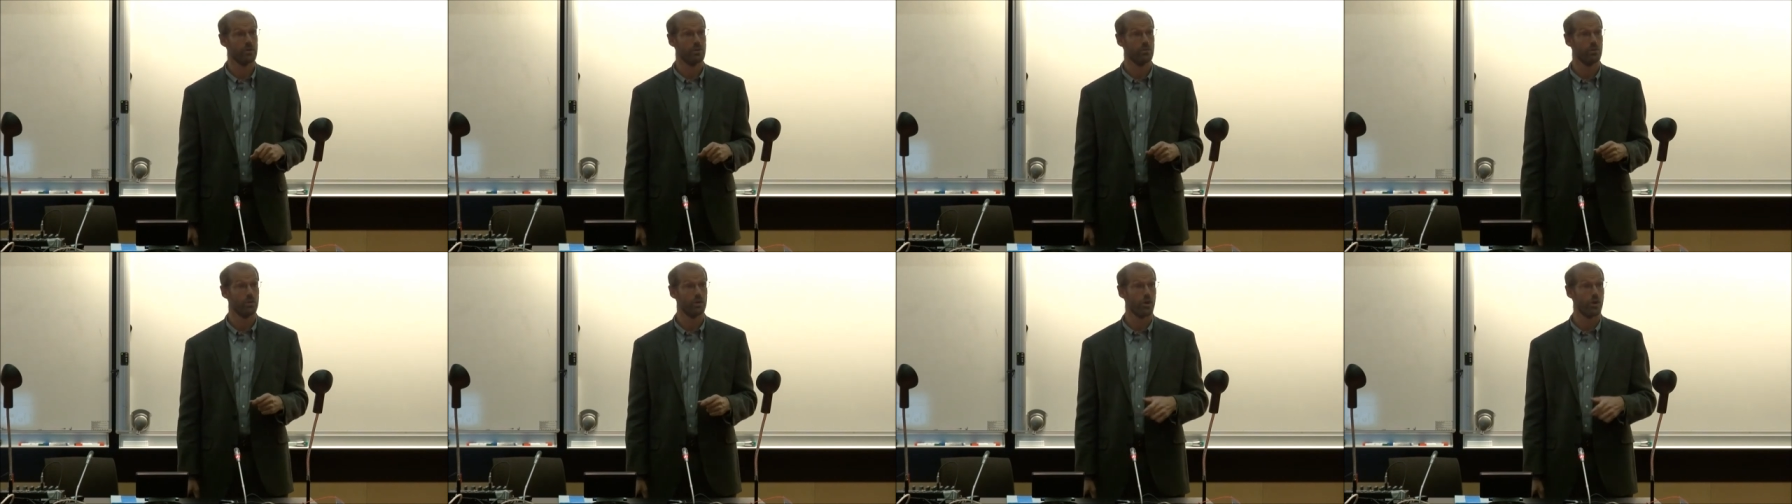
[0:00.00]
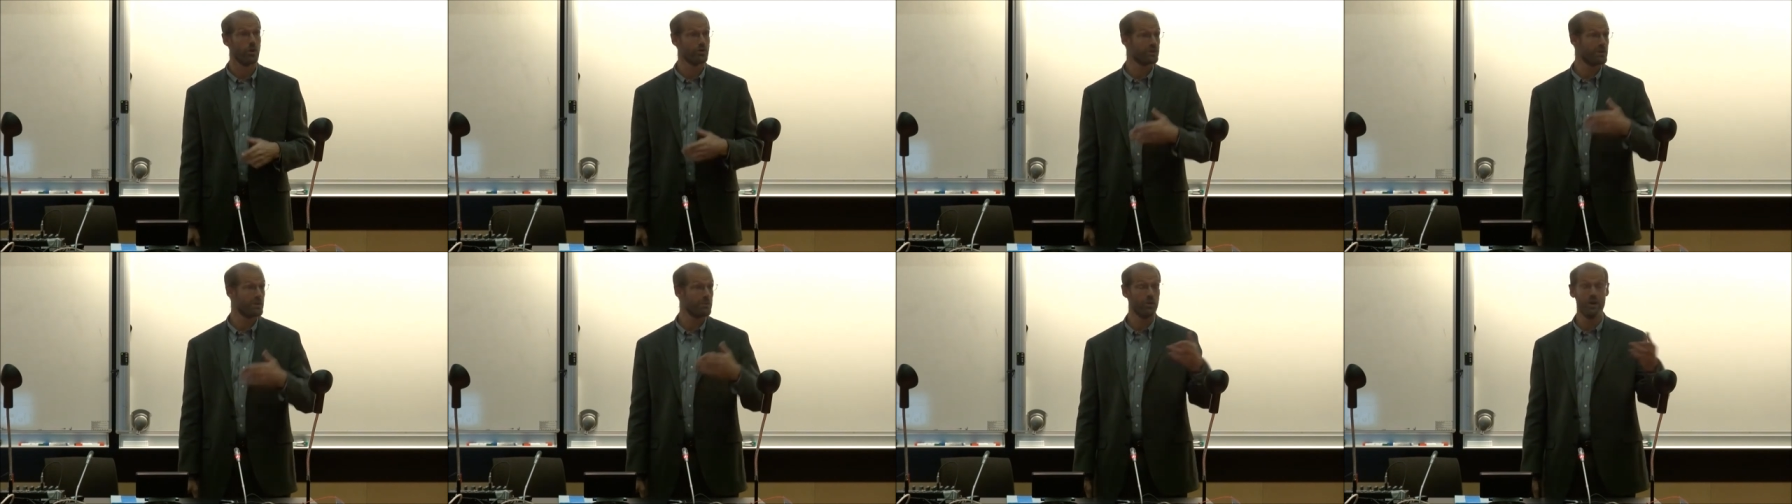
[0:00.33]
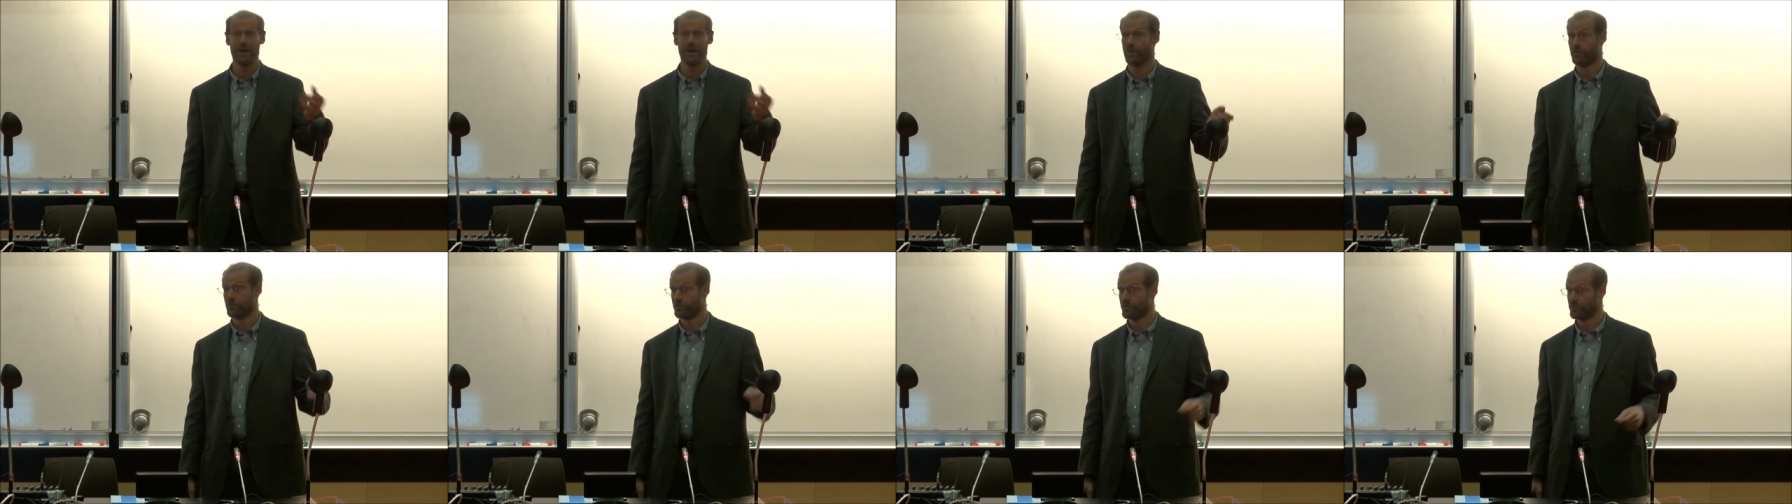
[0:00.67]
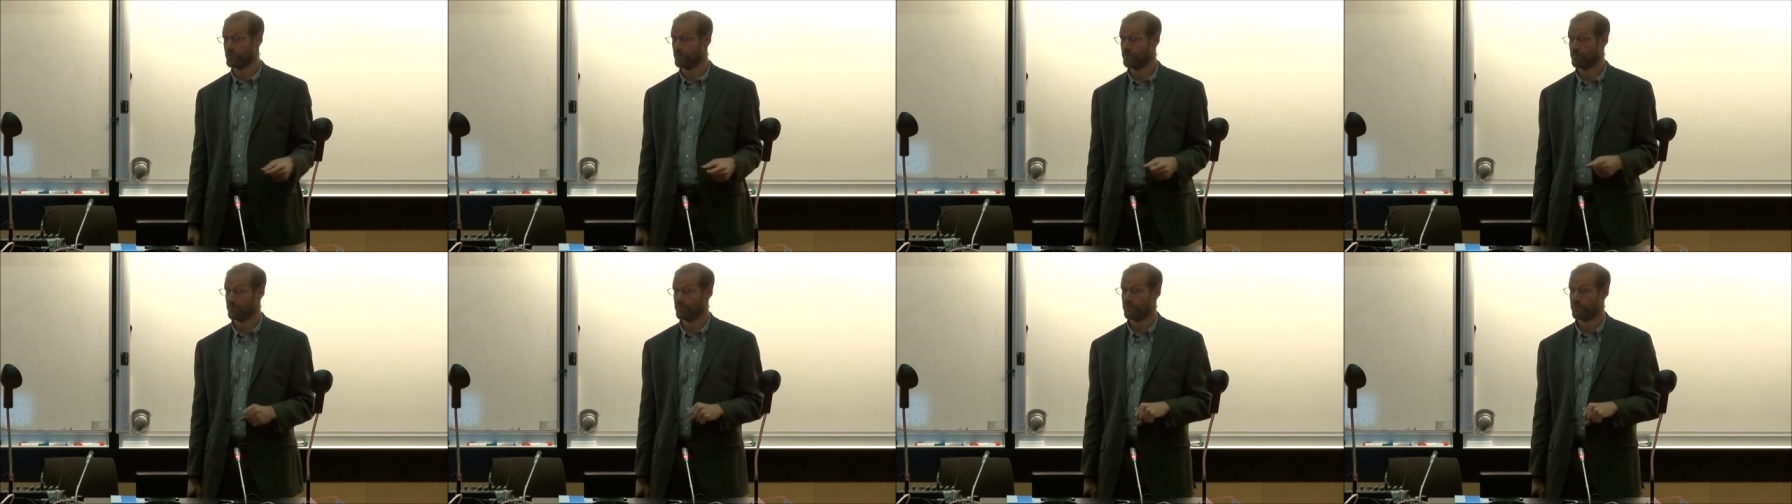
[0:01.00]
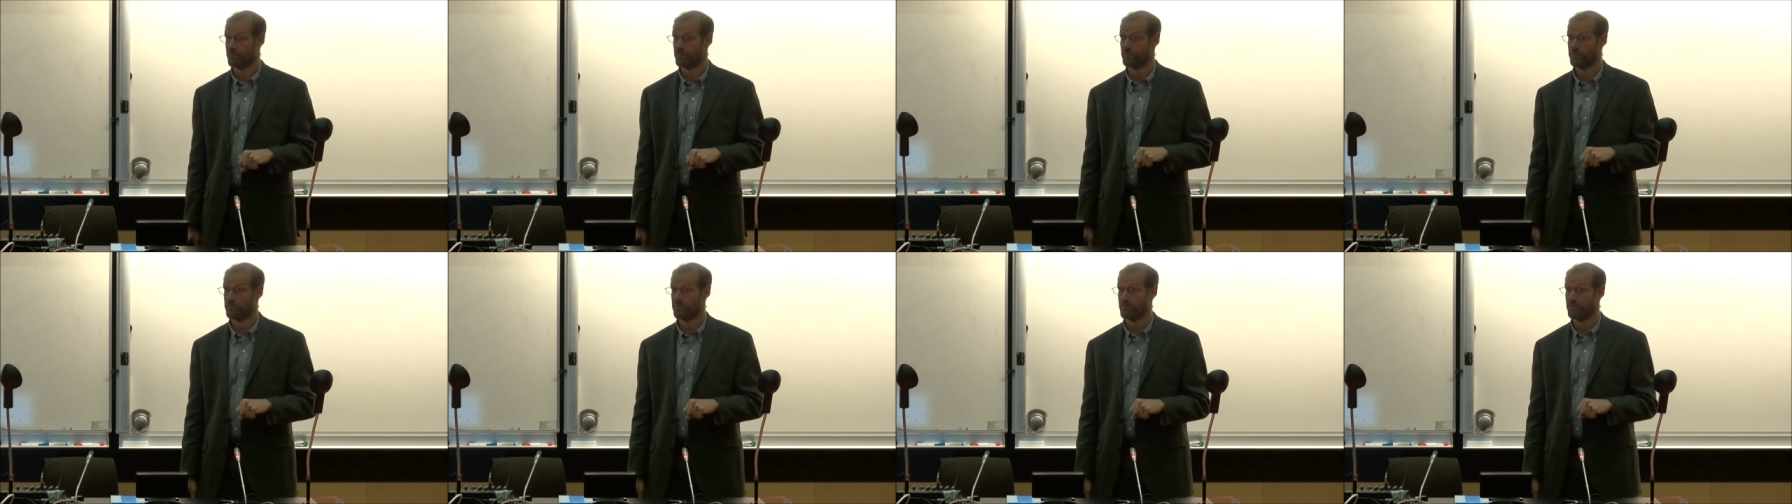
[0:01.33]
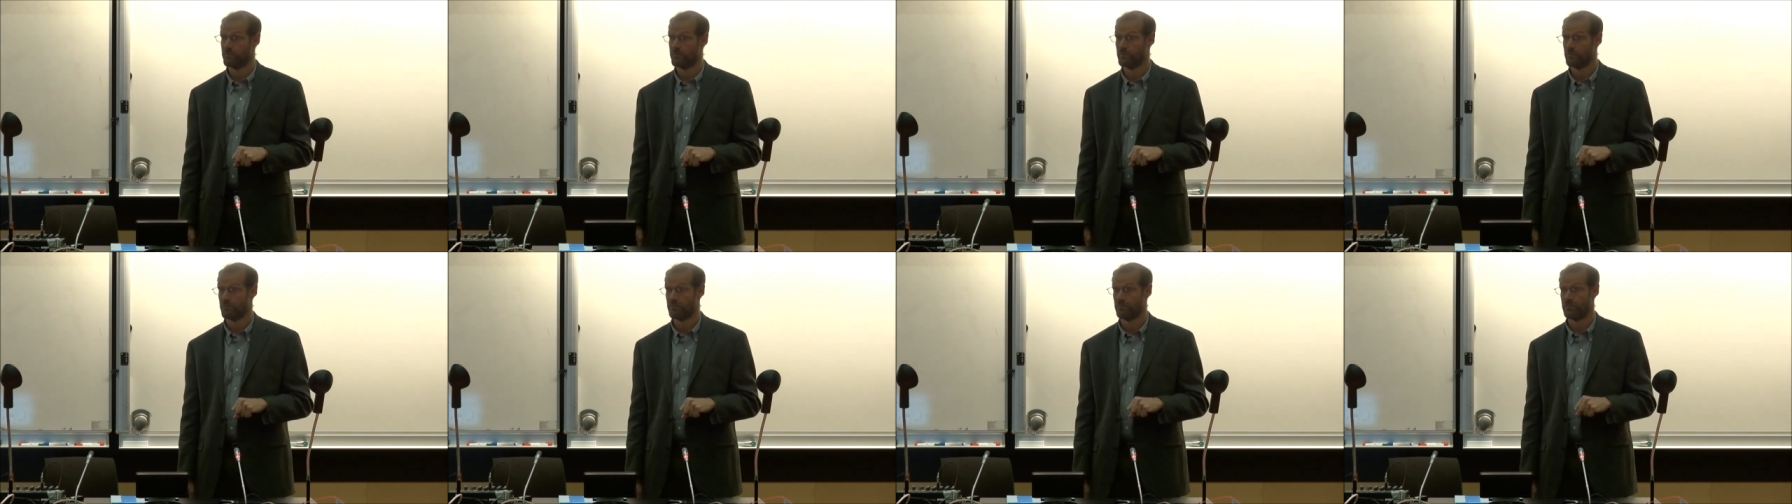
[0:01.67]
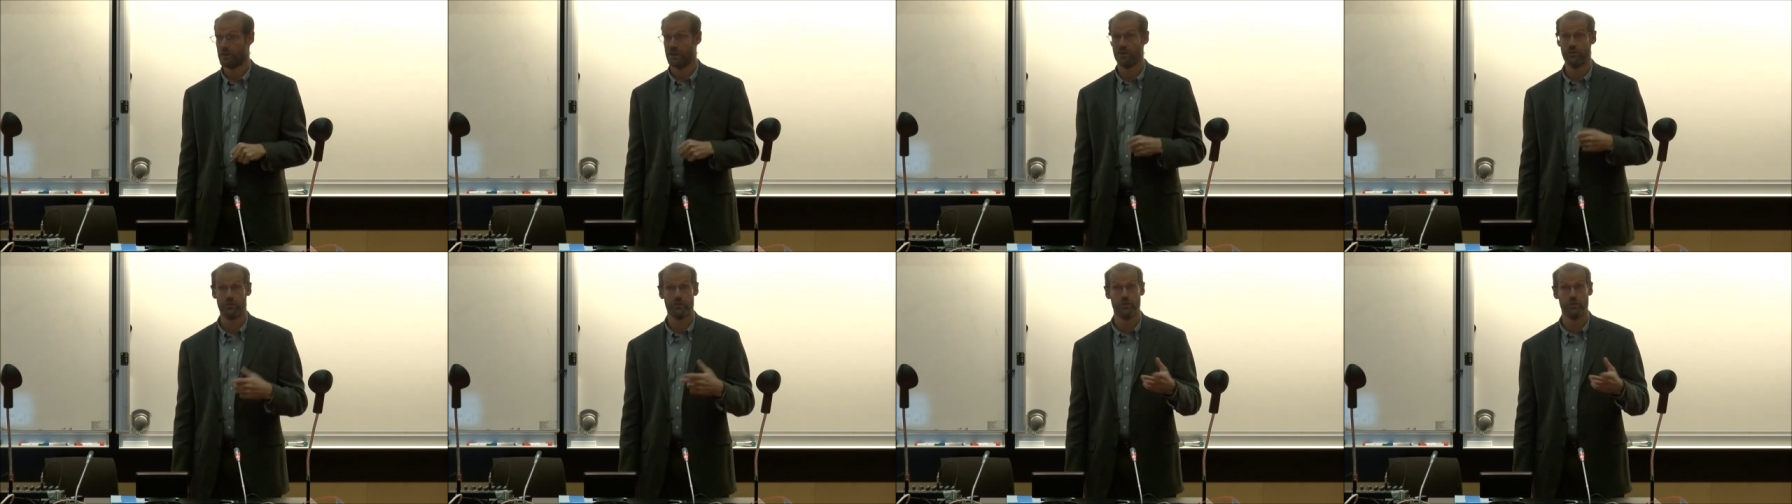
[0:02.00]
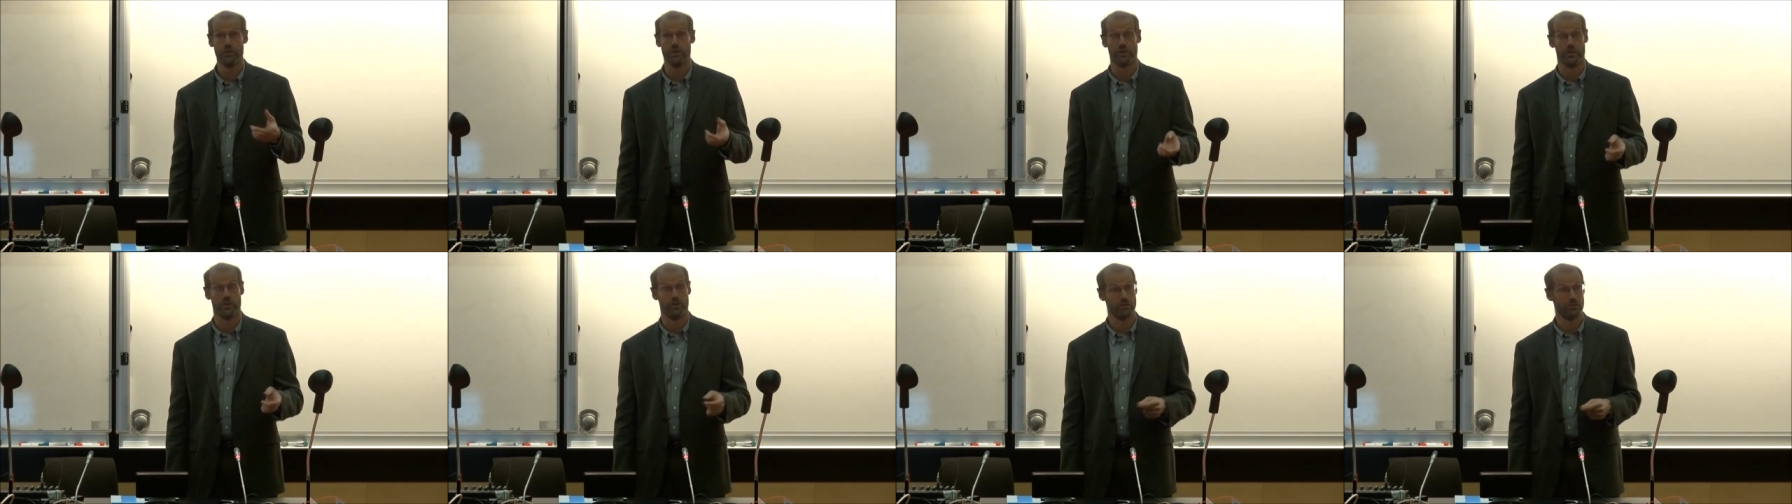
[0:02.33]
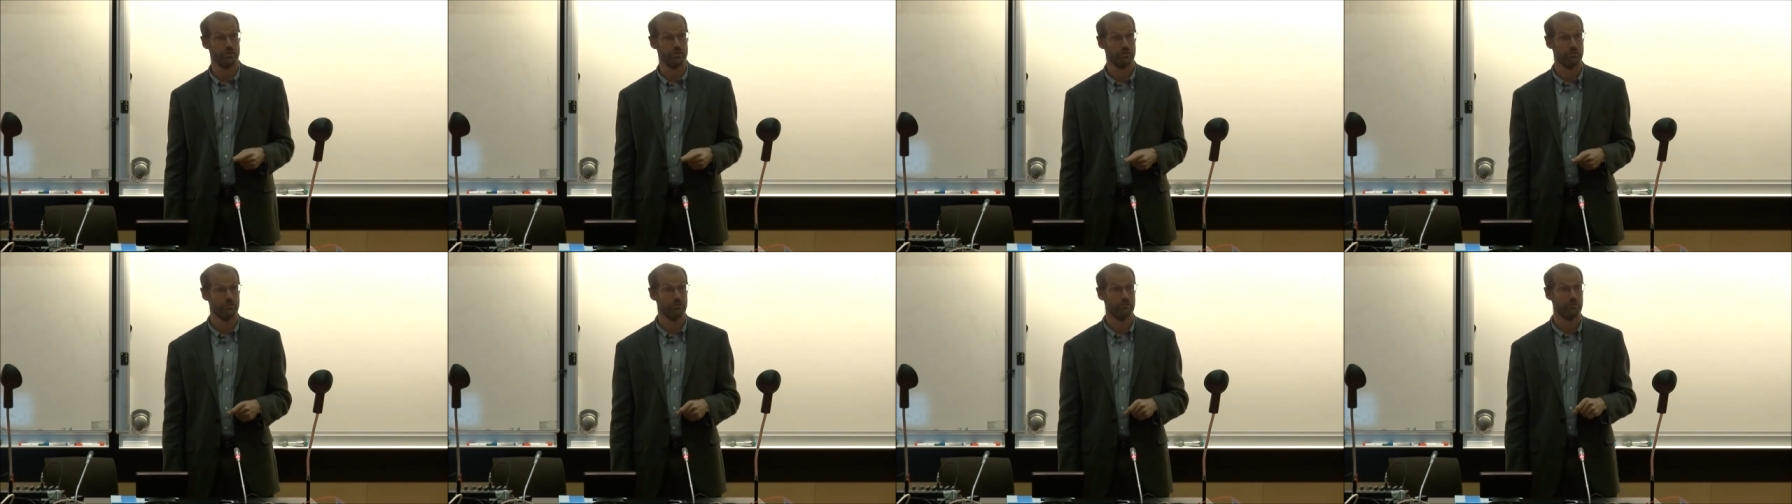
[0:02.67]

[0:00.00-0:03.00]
will go somewhere else in a few years.